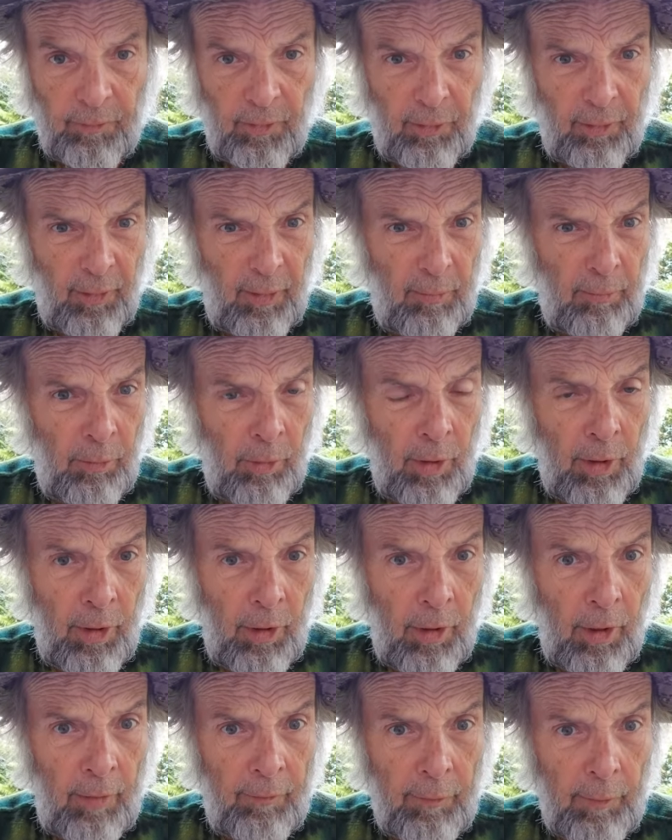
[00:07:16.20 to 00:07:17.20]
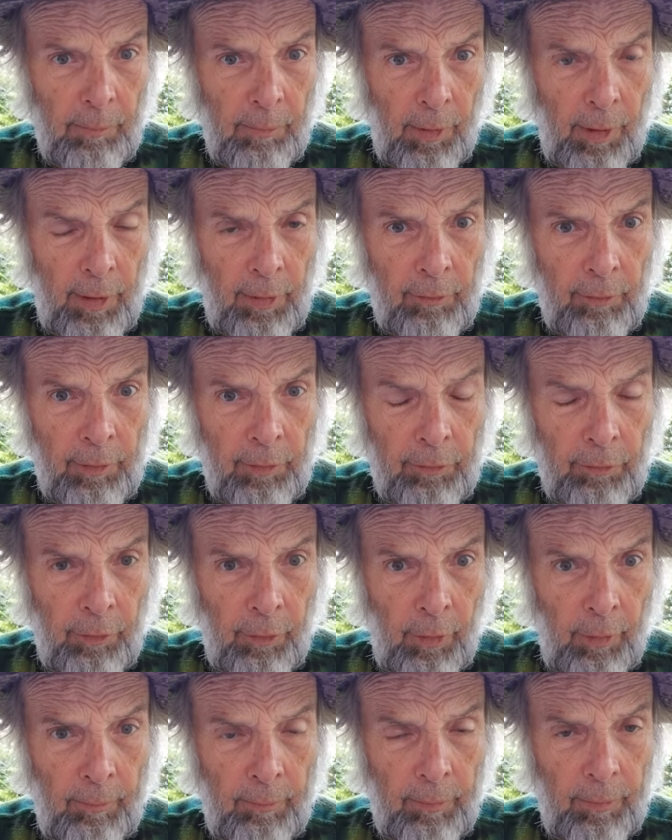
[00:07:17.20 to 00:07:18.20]
somewhere off a pirate
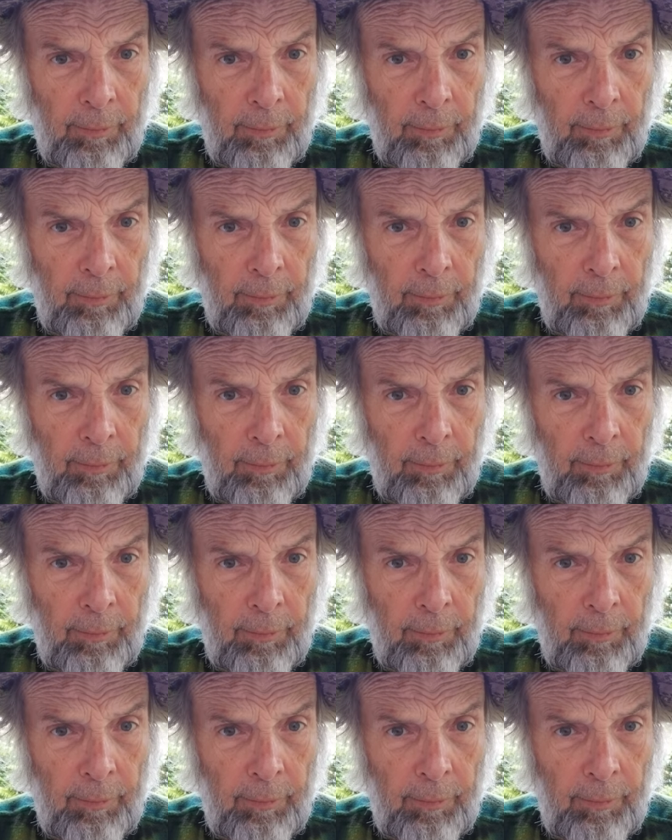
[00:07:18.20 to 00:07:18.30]
ship.